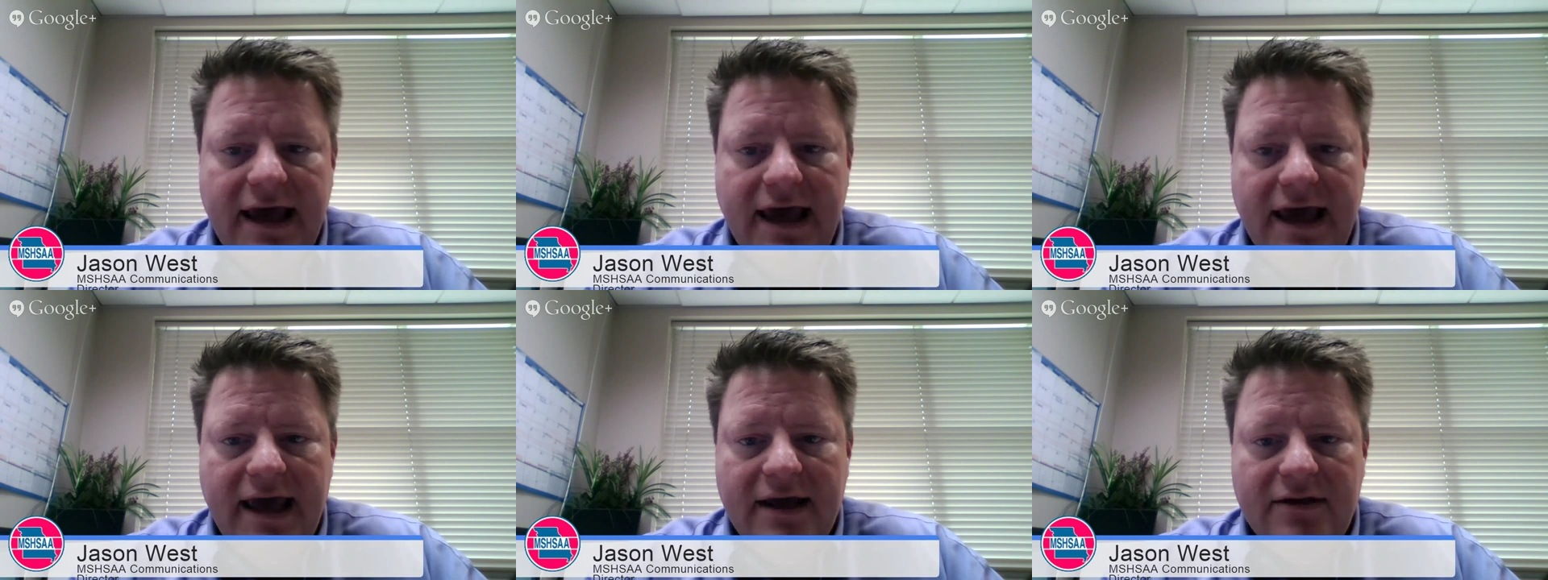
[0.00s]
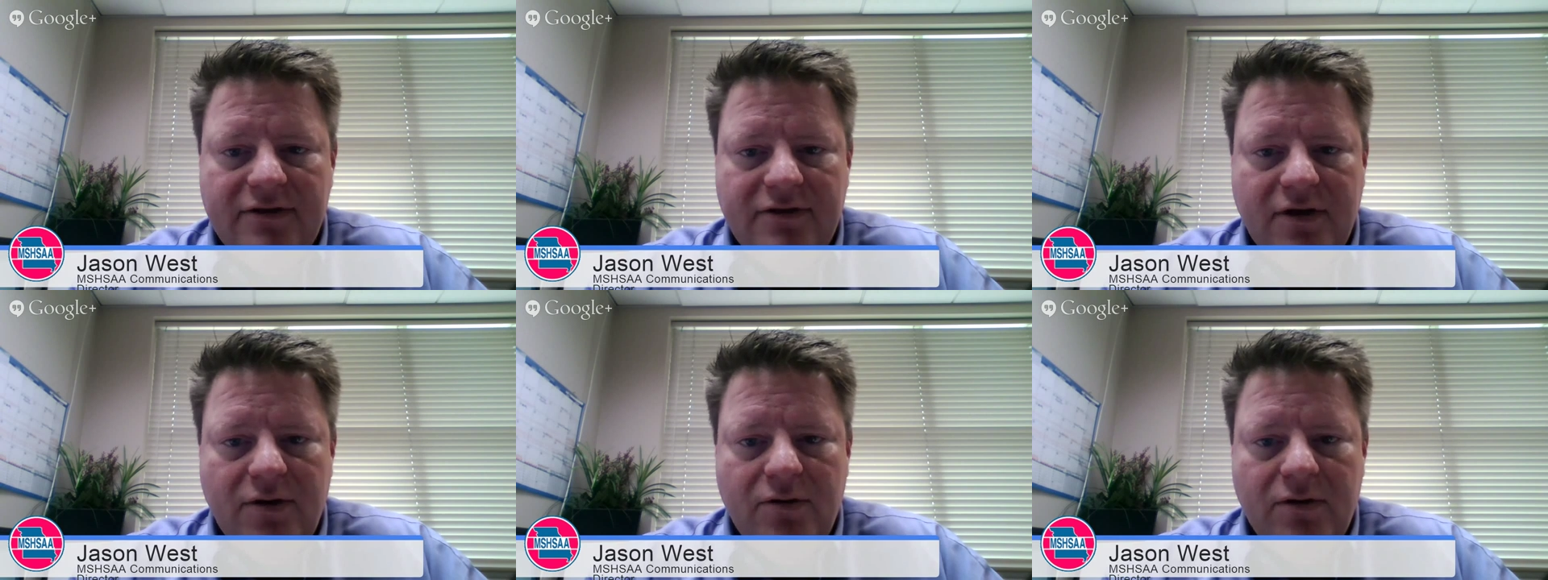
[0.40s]
And
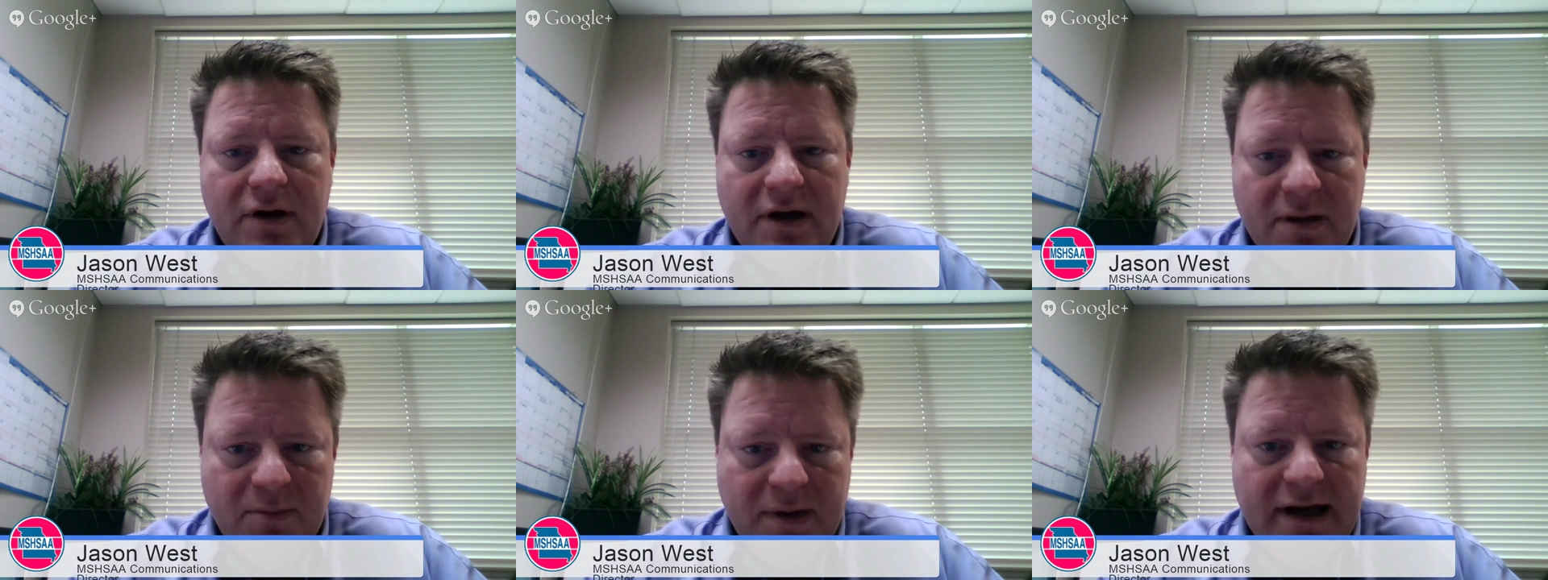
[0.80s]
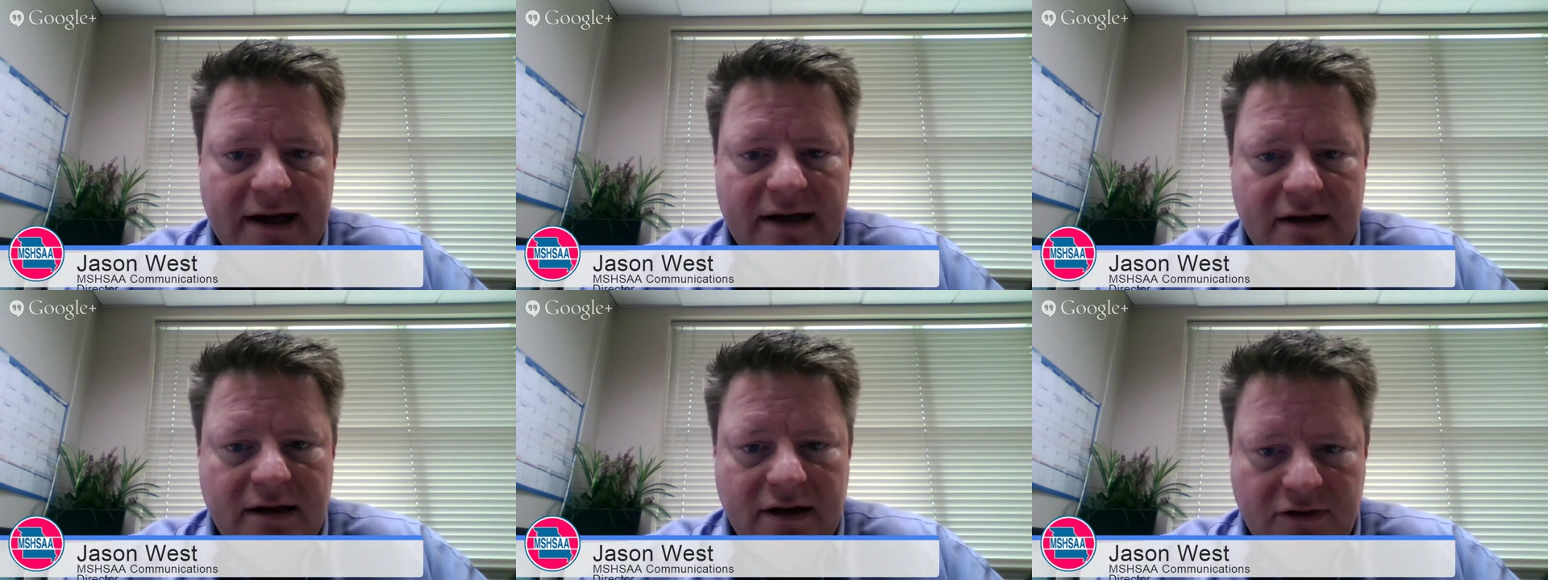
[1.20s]
so we compete
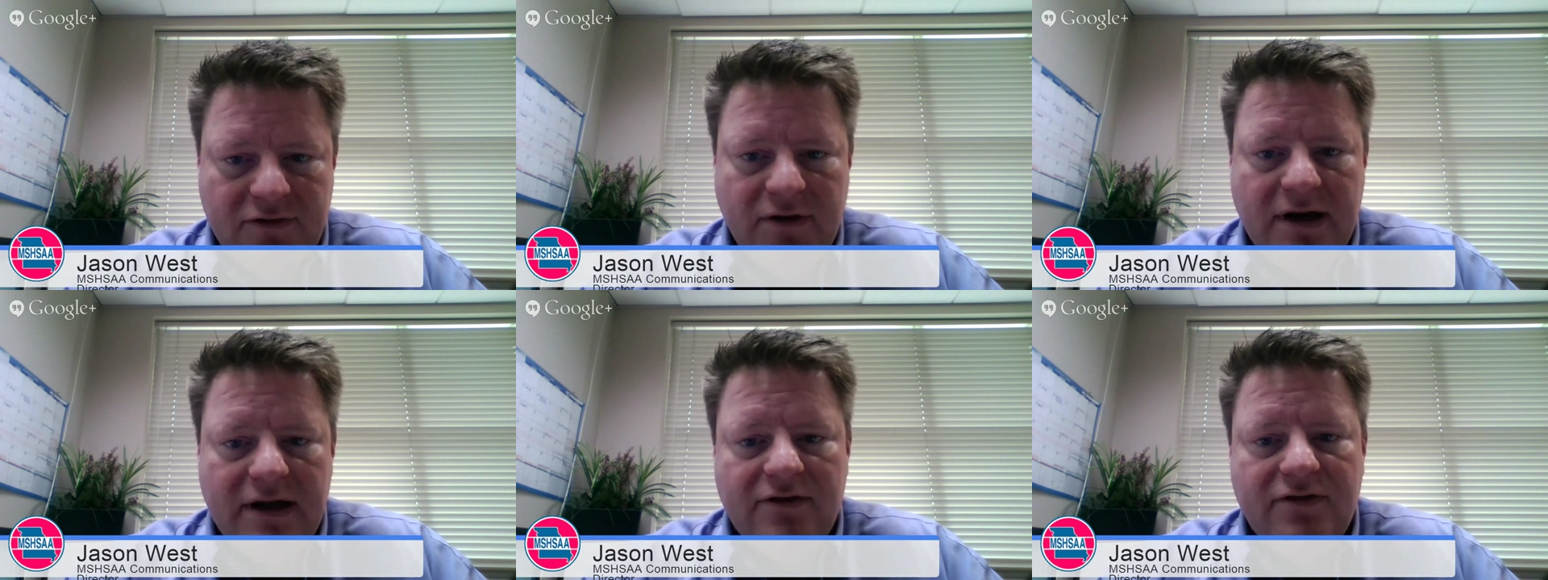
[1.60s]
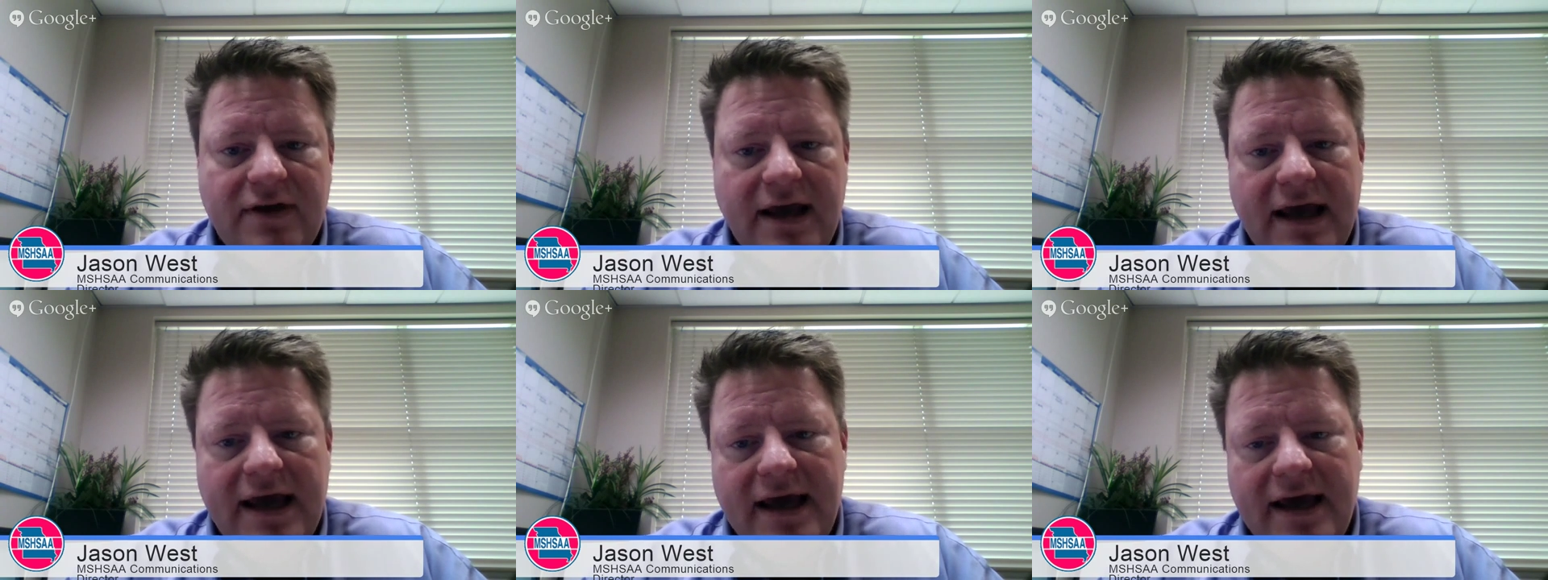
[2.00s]
at districts,
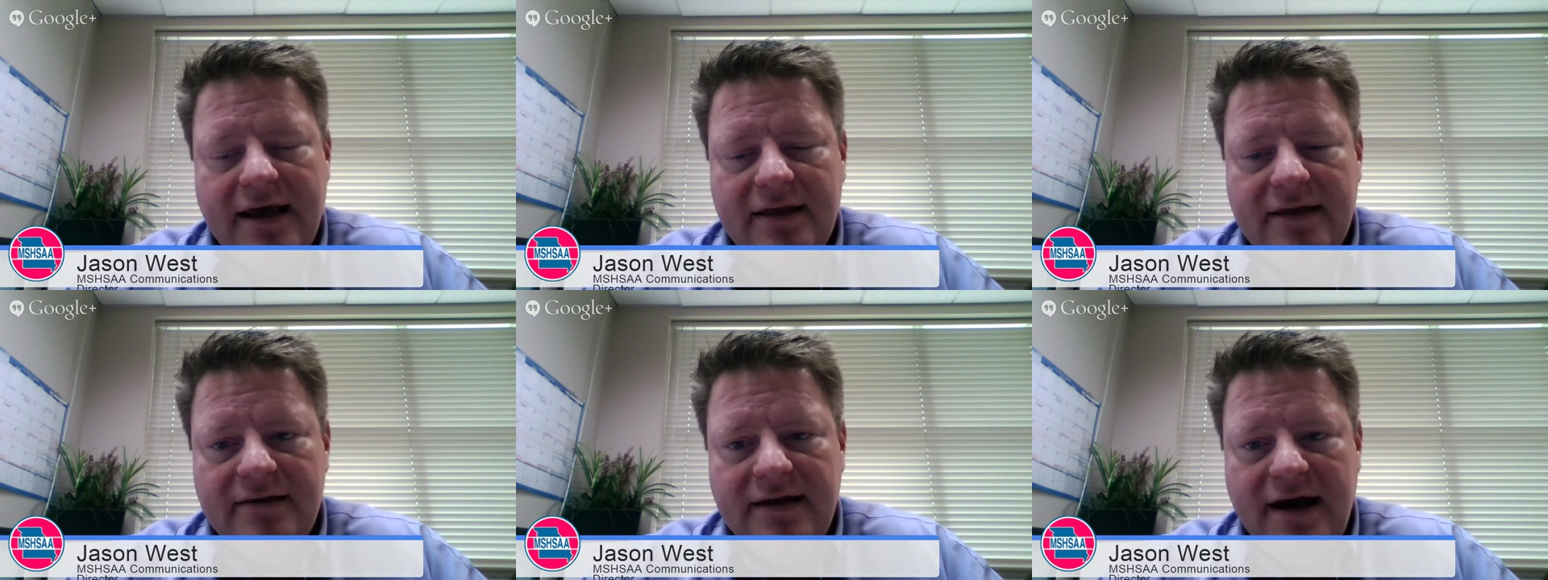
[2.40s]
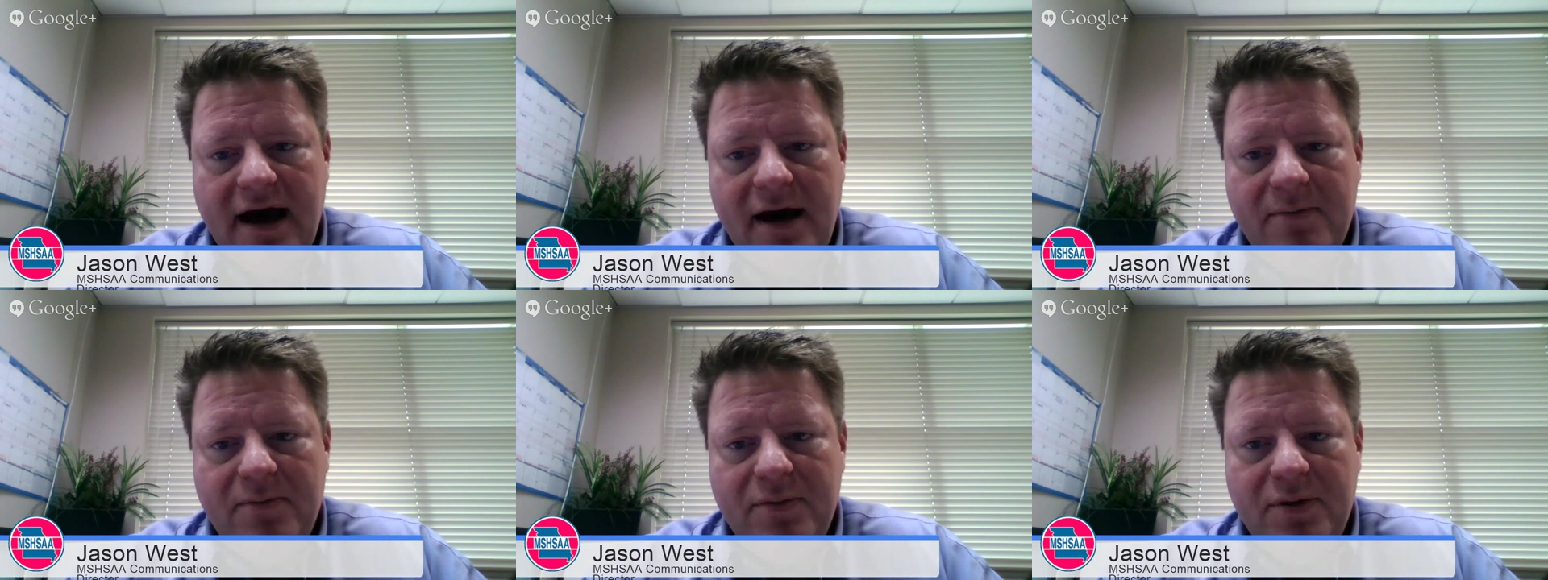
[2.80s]
and the
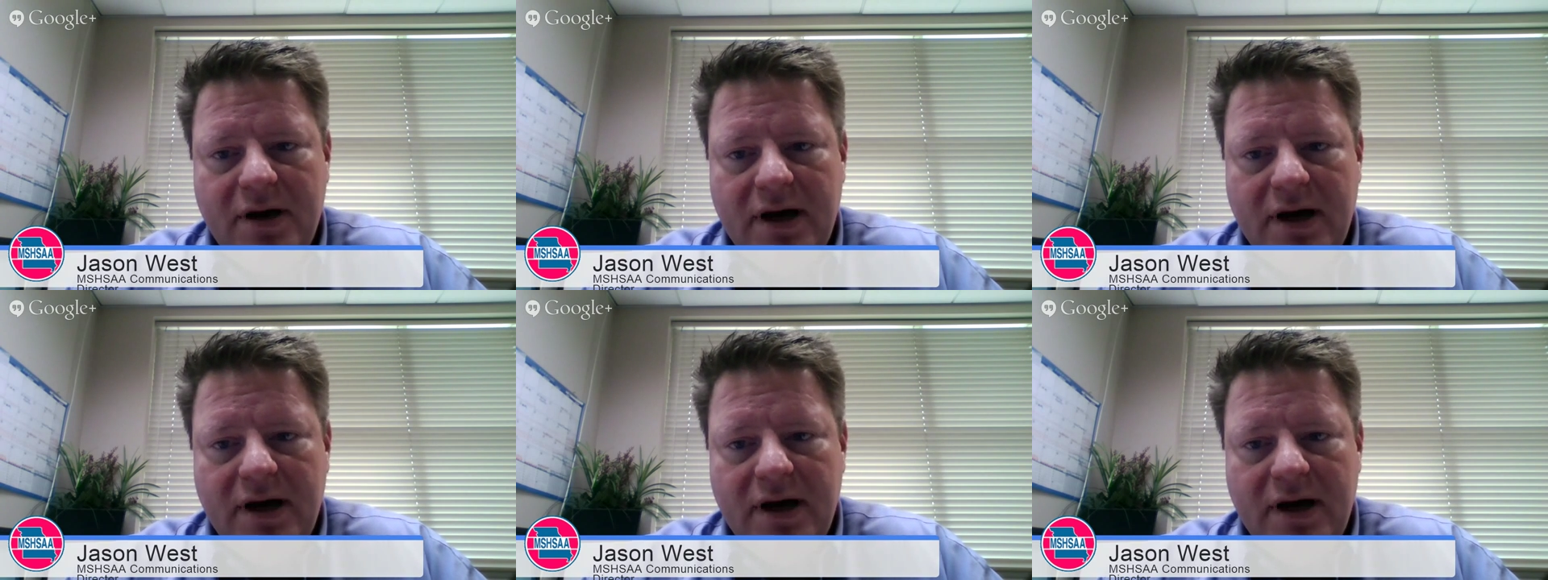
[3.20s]
top